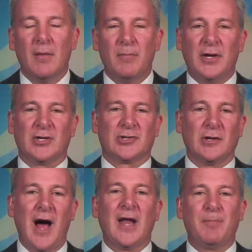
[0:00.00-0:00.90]
because a
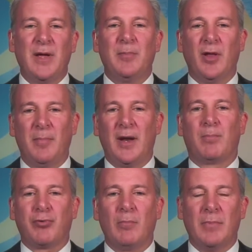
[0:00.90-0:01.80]
lot of people have been,
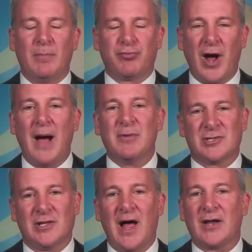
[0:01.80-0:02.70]
been
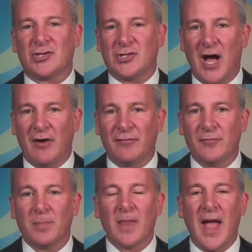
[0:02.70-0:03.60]
promised a lot of stuff
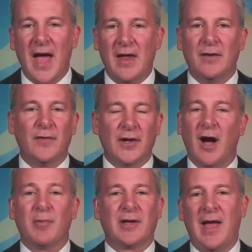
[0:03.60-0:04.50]
and the
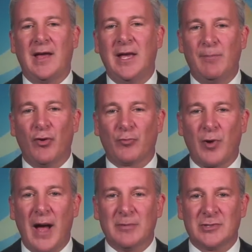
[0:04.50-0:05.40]
government can't keep those
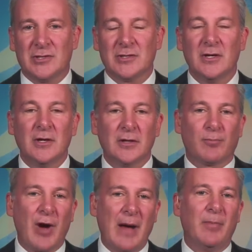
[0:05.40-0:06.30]
promises. The
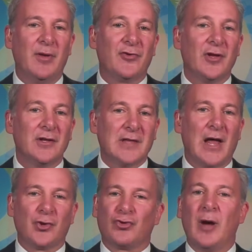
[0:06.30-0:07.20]
problem is
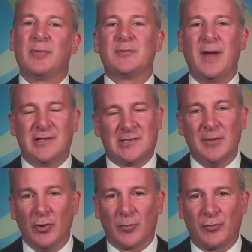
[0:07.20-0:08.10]
Donald Trump has made
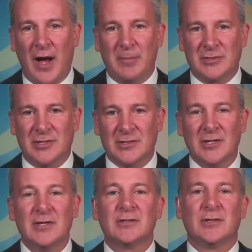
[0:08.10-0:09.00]
similar promises
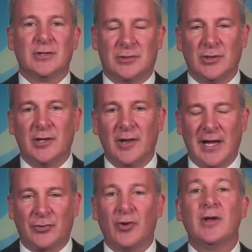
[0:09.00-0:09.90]
to, to the
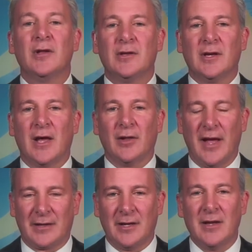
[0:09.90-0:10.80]
electorate to get
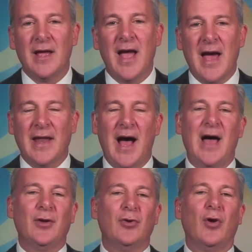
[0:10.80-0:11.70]
elected, and I
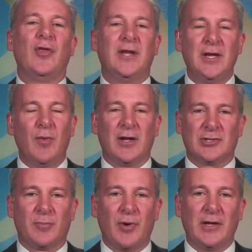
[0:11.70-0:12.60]
don't know that he wants
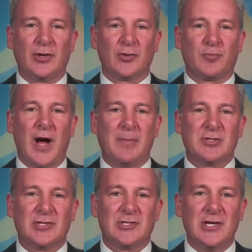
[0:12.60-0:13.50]
to break those
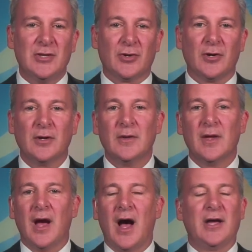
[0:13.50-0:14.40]
promises either.
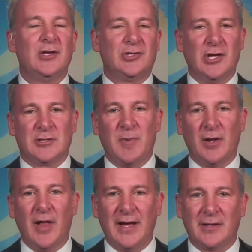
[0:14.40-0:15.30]
Uh, he's just been
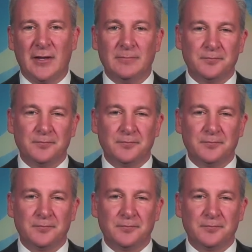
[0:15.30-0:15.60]
elected.